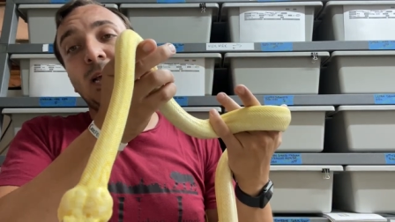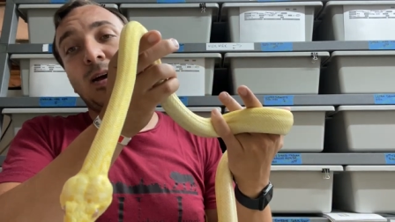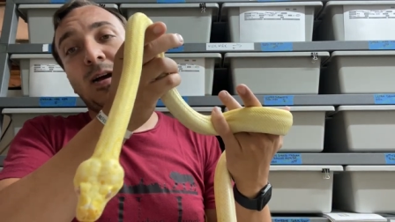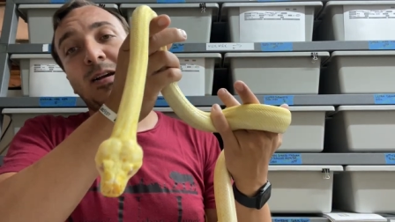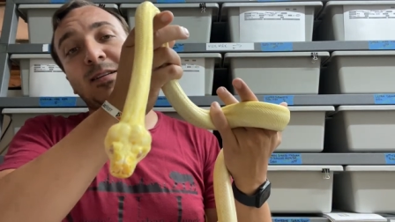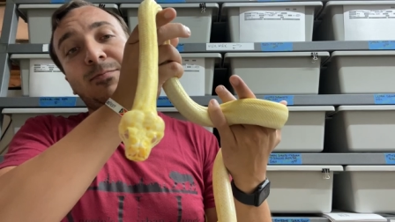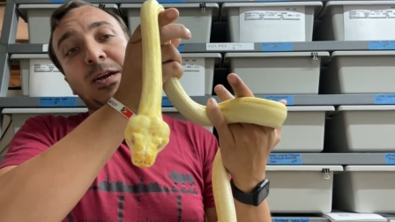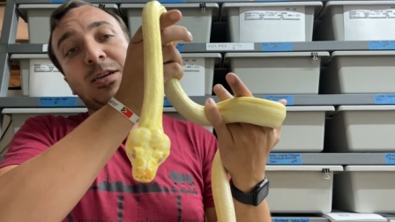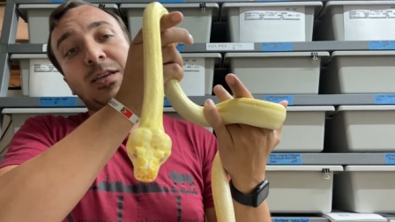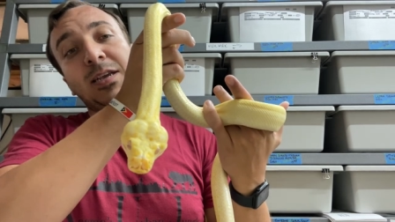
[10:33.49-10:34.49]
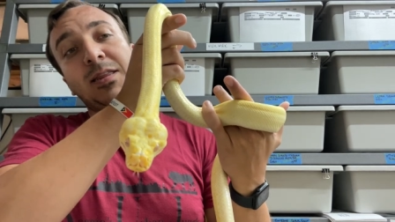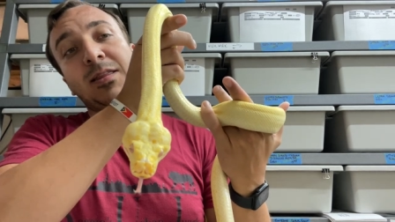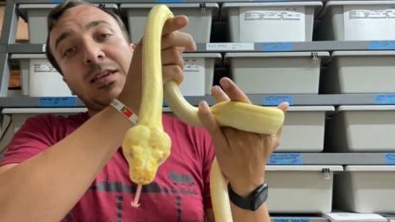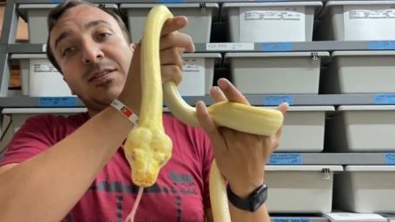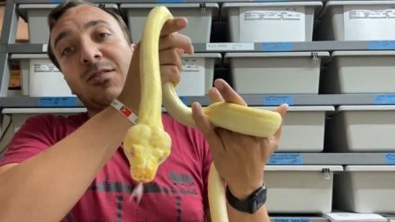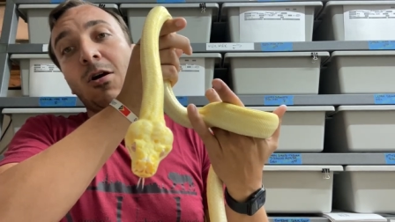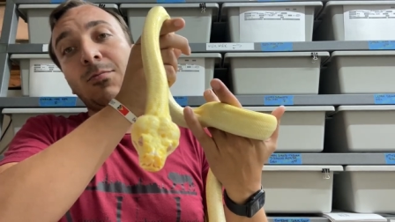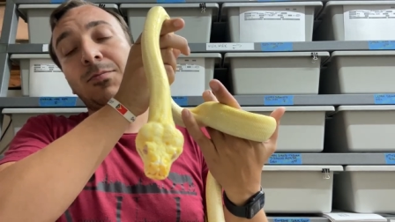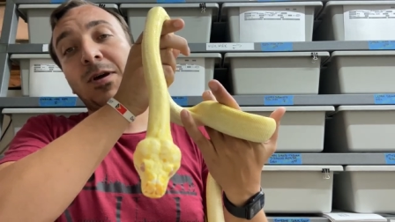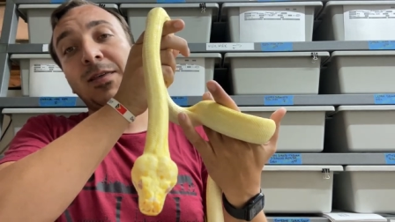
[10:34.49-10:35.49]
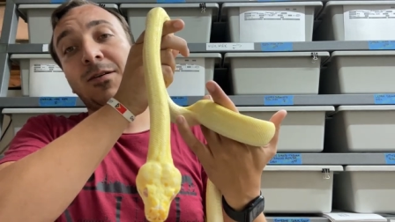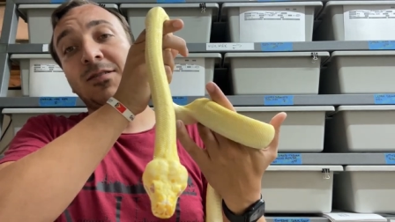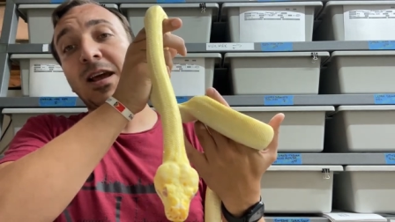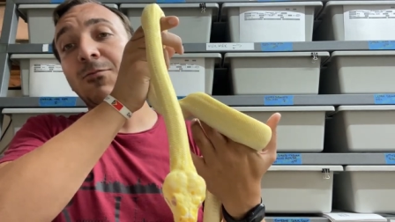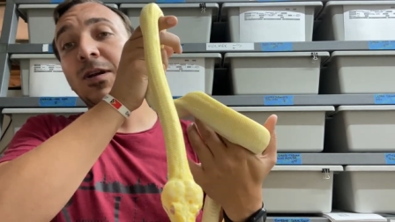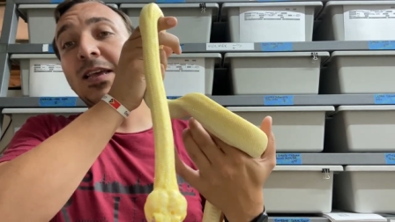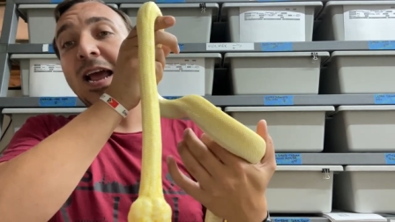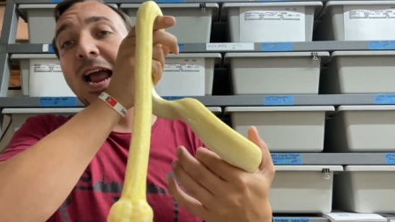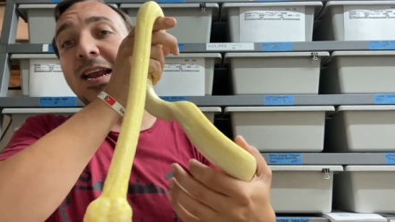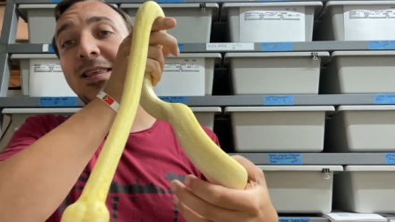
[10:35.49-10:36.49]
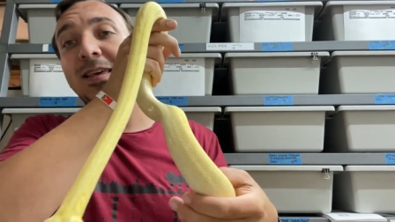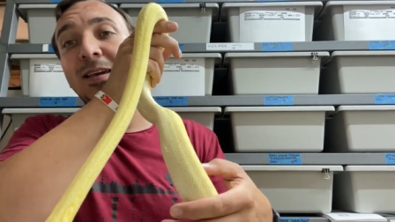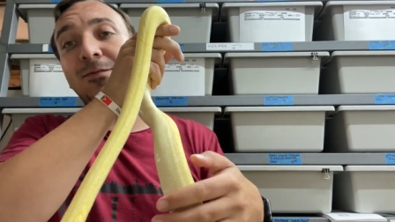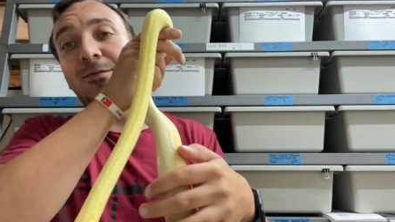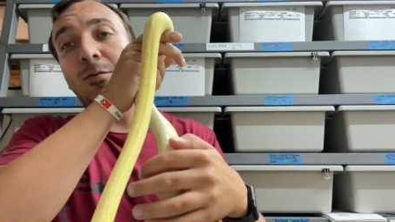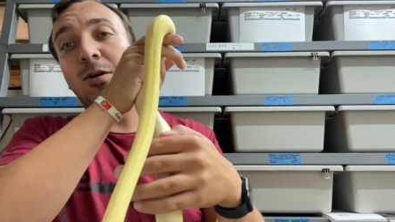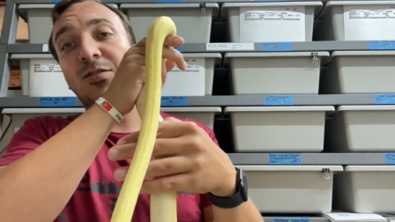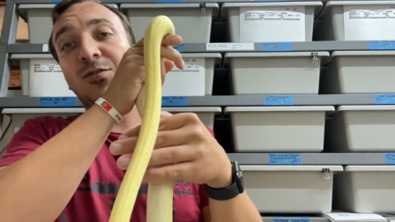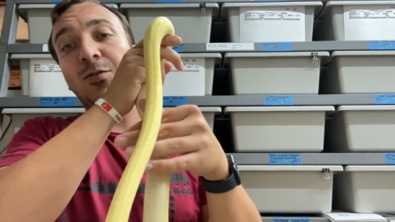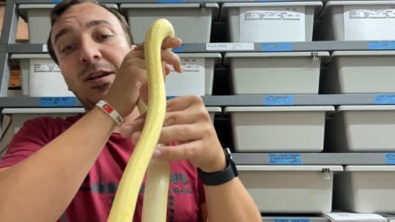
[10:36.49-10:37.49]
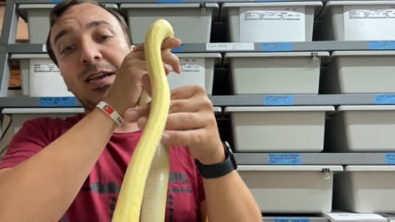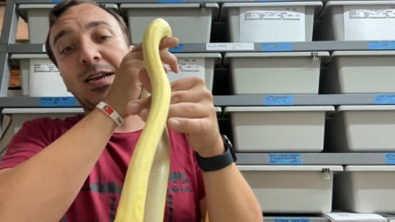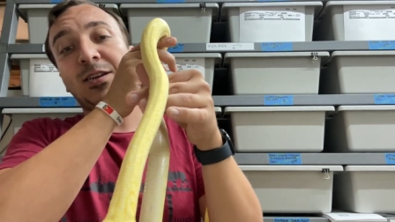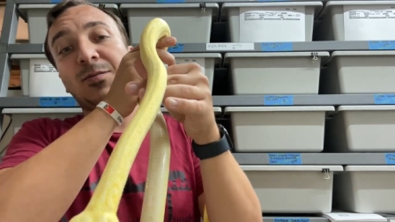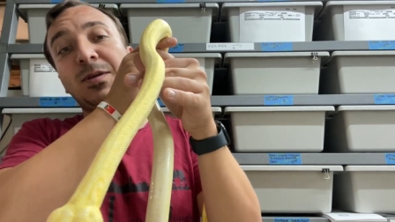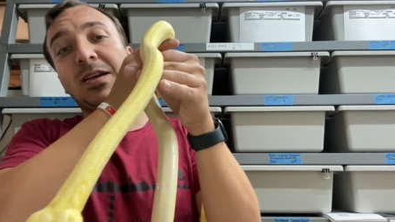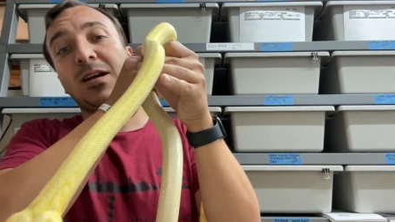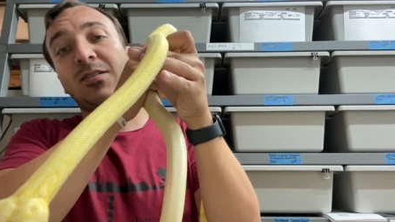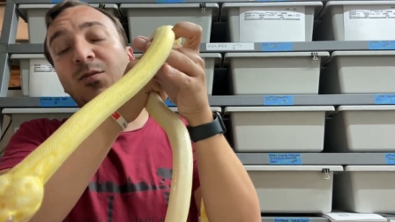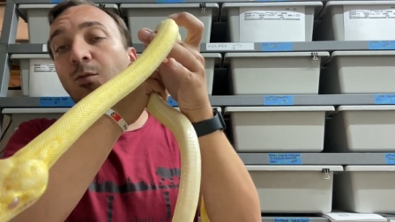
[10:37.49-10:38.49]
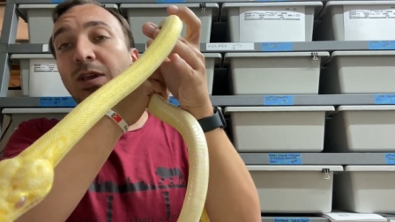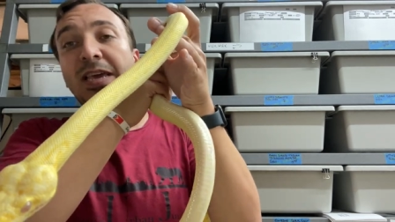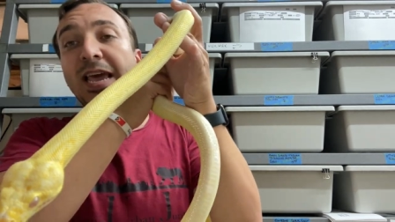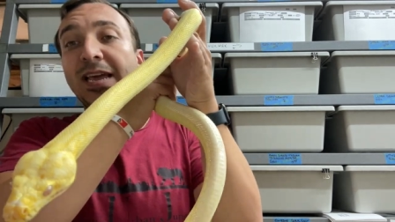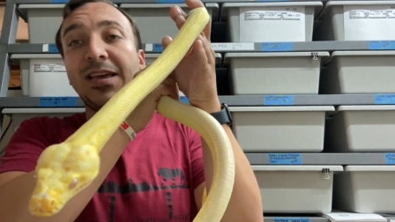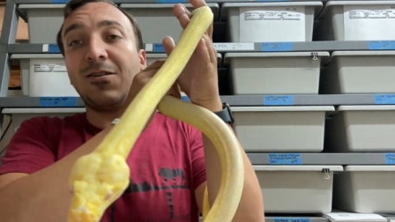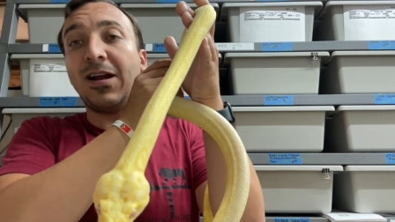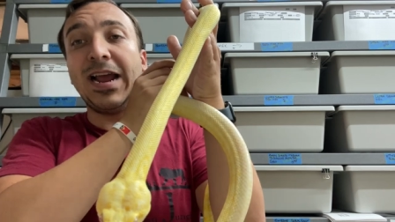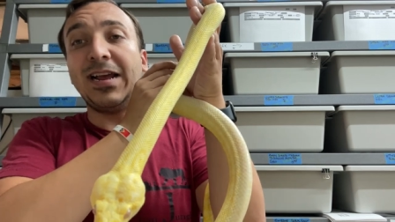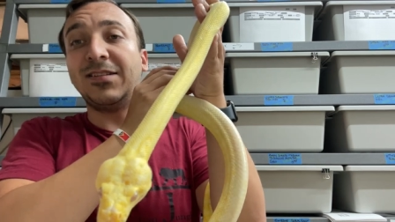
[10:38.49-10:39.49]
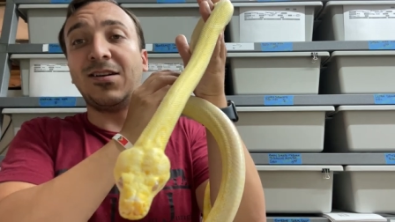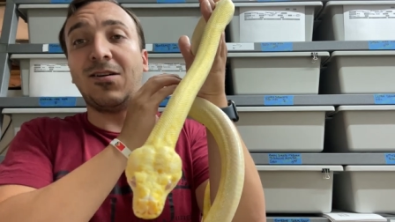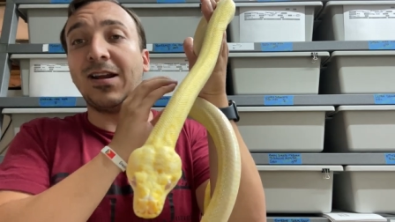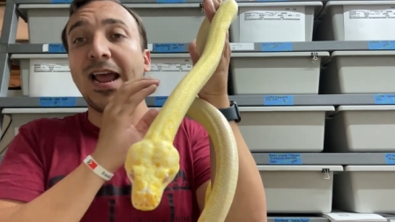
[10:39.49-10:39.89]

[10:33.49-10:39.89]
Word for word: uh, especially these carpet pythons and really anything from Australia, just because we can't get our hands on